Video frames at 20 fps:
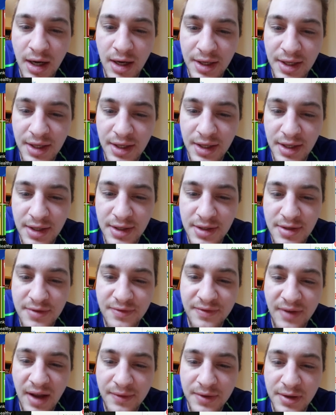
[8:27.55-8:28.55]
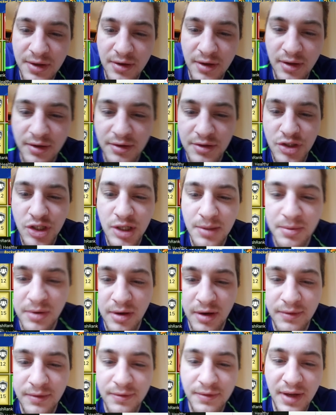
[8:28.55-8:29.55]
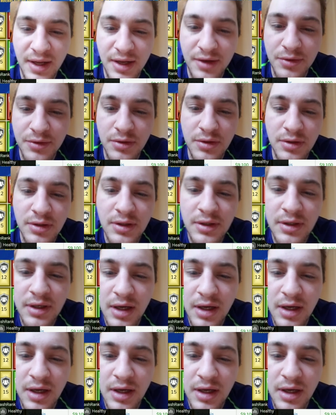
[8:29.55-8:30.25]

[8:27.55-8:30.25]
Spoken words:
He is $500 cheaper on FanDuel.